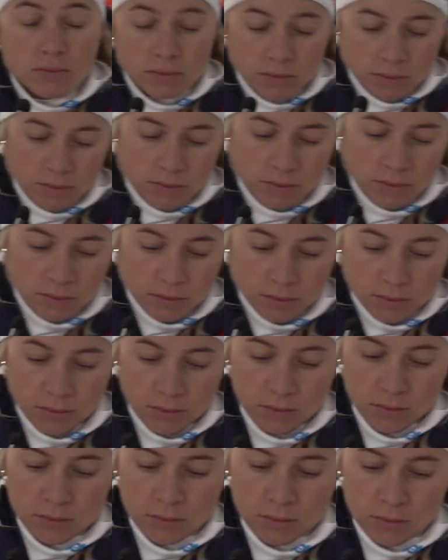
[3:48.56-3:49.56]
you have
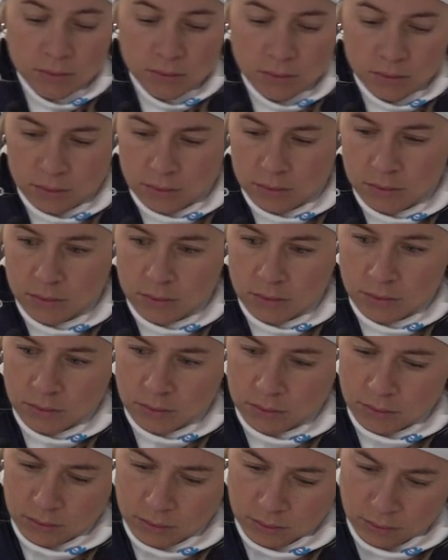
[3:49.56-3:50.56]
obviously done more.